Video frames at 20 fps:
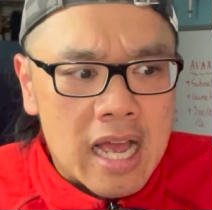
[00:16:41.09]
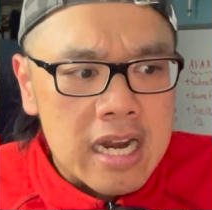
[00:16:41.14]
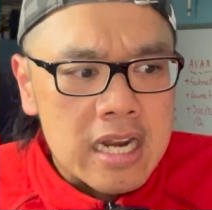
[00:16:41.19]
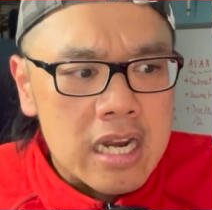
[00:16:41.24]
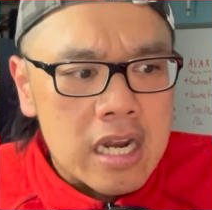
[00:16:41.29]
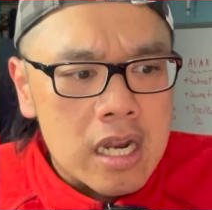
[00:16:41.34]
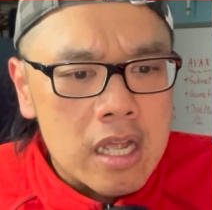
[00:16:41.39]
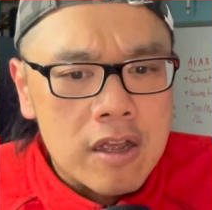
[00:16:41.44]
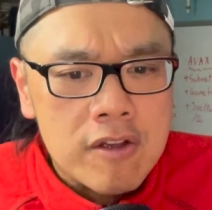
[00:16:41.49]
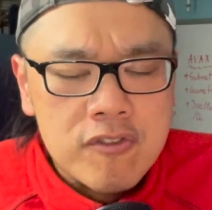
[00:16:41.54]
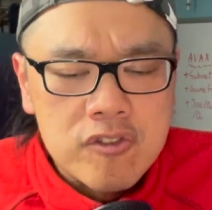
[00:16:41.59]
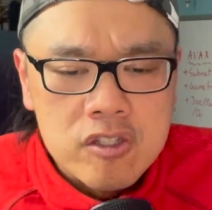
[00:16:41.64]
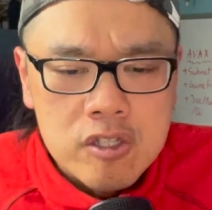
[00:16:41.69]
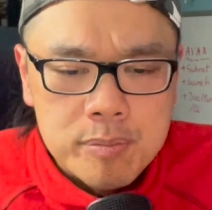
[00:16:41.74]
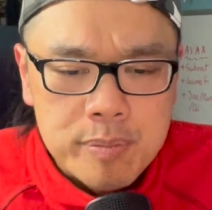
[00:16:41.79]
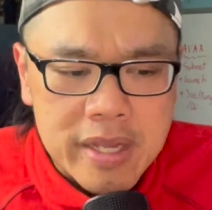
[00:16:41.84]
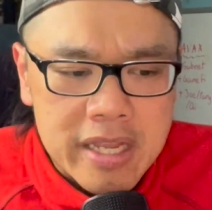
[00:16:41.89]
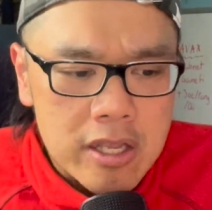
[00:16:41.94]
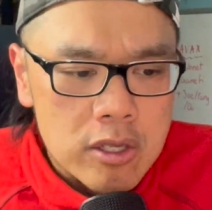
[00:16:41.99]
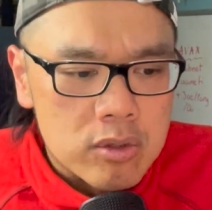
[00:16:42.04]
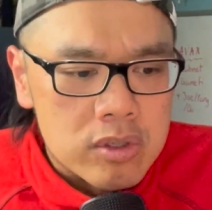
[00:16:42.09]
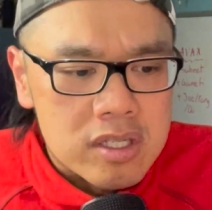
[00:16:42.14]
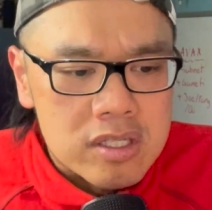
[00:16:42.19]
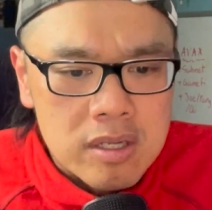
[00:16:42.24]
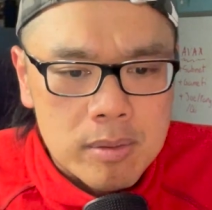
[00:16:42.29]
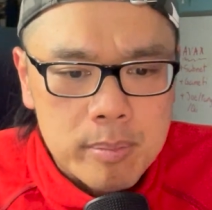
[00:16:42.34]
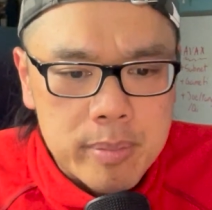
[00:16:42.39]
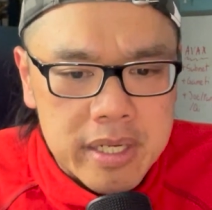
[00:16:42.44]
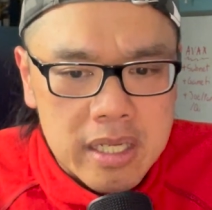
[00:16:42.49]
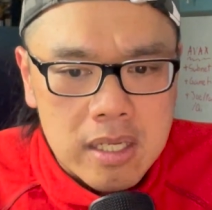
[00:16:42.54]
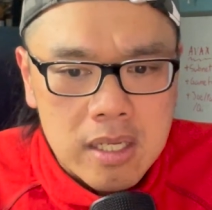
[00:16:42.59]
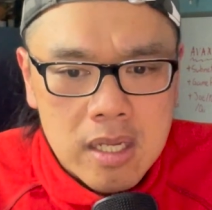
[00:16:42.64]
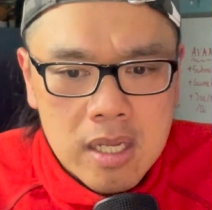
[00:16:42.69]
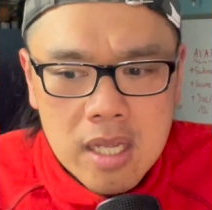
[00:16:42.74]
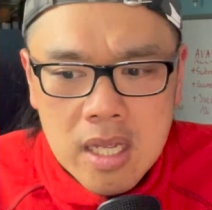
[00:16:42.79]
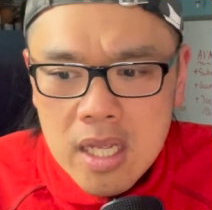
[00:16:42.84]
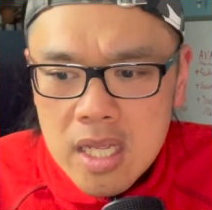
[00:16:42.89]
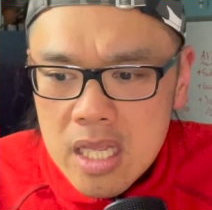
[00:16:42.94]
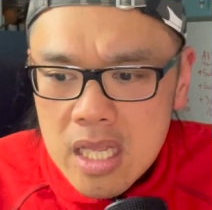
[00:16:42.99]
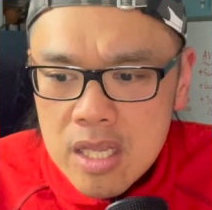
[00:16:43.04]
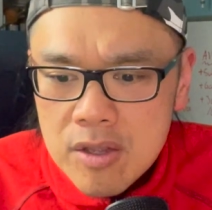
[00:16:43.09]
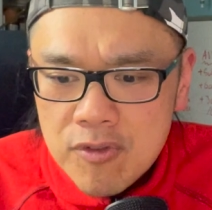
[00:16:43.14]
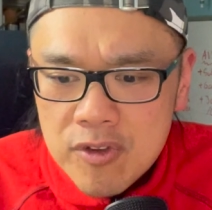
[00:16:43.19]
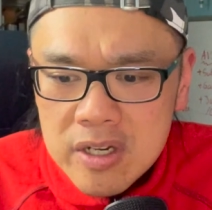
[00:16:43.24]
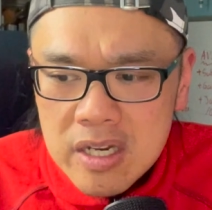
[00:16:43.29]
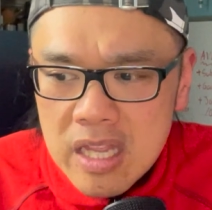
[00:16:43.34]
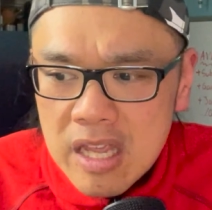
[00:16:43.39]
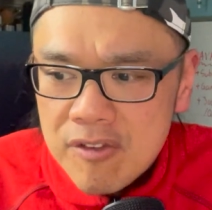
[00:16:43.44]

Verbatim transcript: I love speaking to somebody, even